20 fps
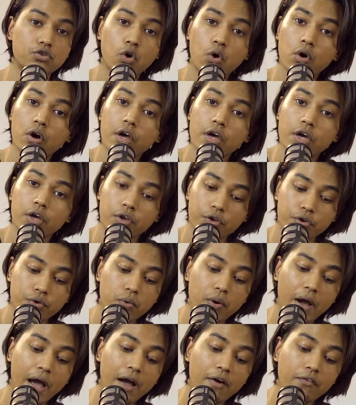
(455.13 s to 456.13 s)
So
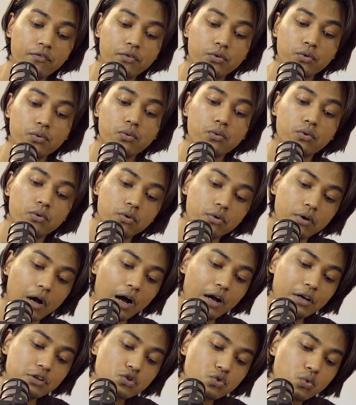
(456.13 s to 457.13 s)
you have to
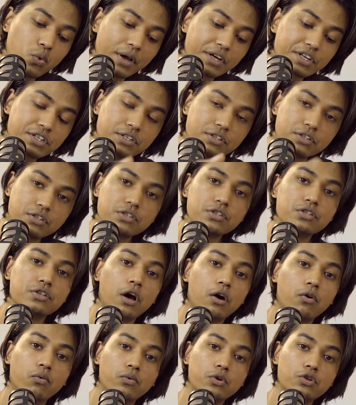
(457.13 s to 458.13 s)
ask questions
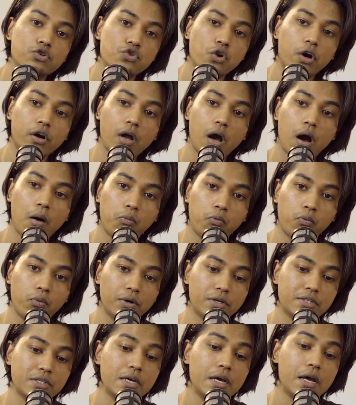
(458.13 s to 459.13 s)
downwards, not
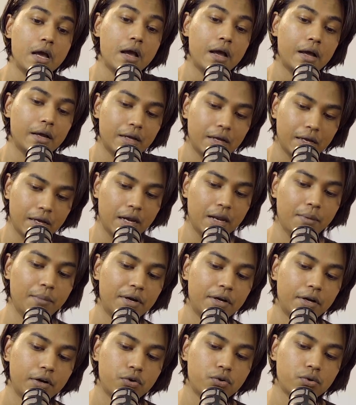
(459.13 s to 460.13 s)
upwards.
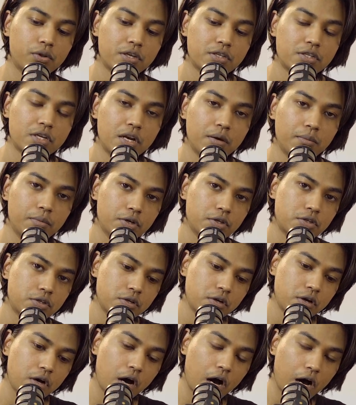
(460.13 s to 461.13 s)
Limited to the syllabus,
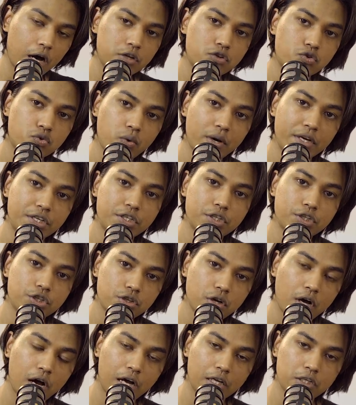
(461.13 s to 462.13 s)
ask
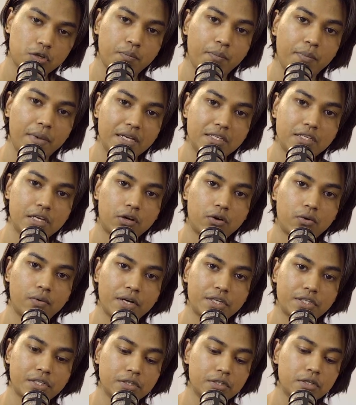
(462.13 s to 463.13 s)
questions, ask basic
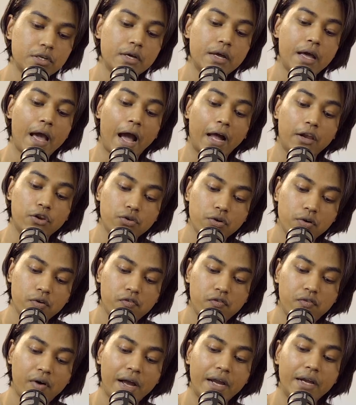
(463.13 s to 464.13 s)
questions, and you'll
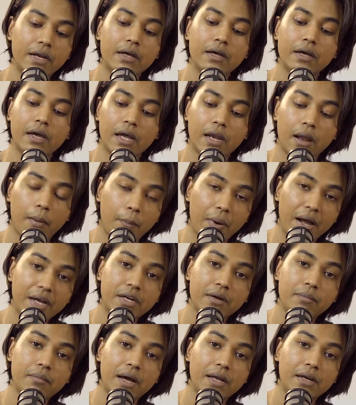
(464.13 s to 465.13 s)
find in a
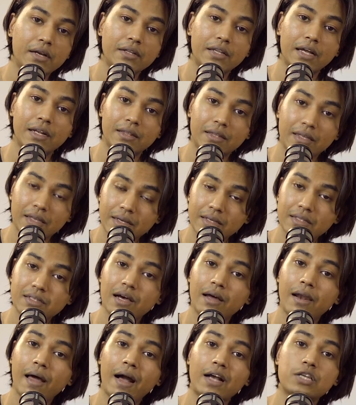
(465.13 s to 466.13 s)
better manner that things
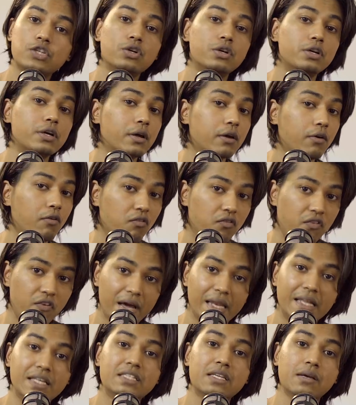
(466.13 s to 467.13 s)
are actually
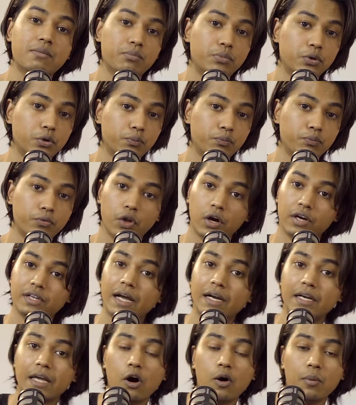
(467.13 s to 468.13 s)
very simple, not
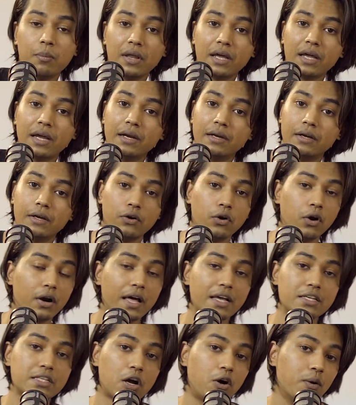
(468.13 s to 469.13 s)
that complicated, not
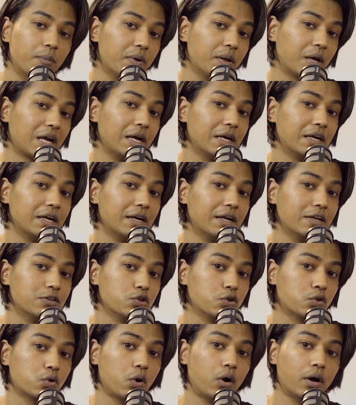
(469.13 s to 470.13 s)
as complicated as
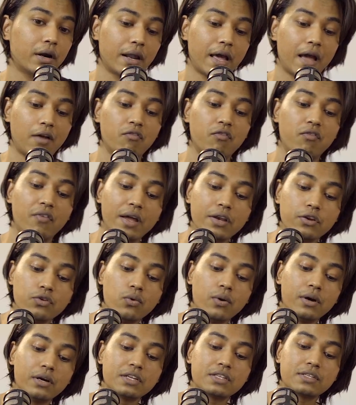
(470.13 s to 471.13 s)
you thought. And when
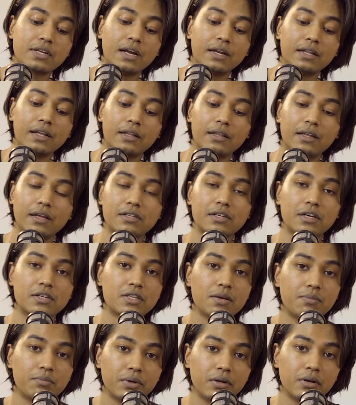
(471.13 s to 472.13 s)
you understand that things are
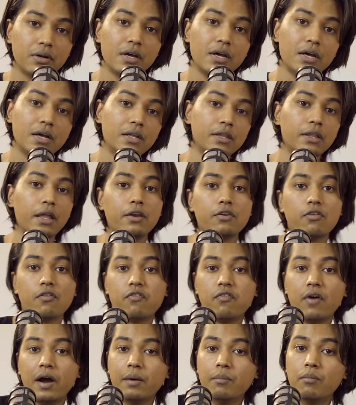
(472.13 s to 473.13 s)
simple, then you
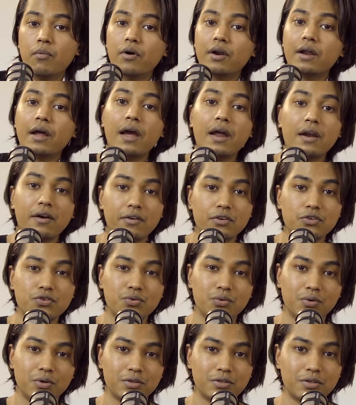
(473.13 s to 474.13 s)
find more interest
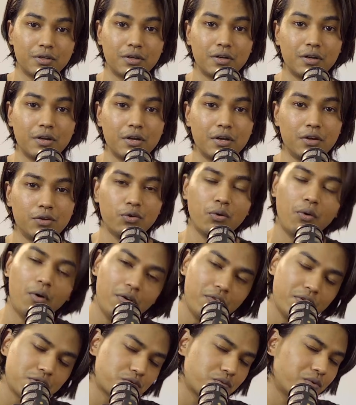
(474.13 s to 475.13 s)
towards it. You
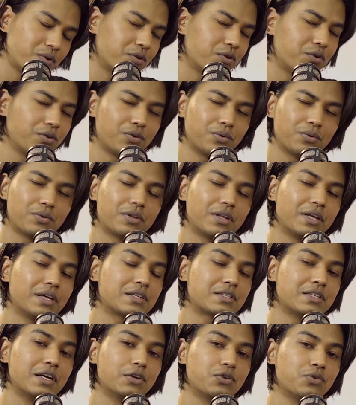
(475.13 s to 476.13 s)
always want to do
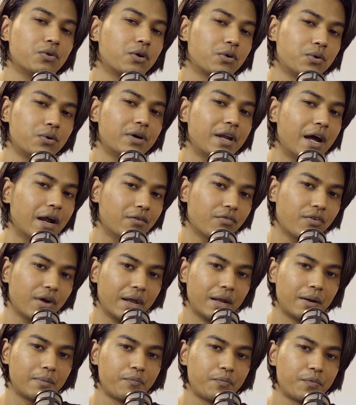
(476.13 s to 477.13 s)
things that you're good at,
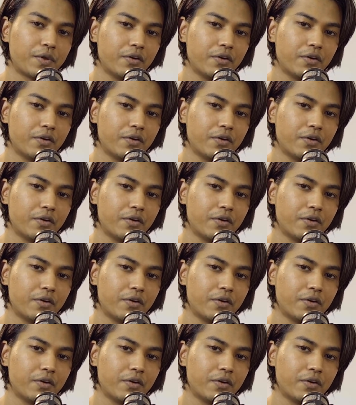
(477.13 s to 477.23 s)
right?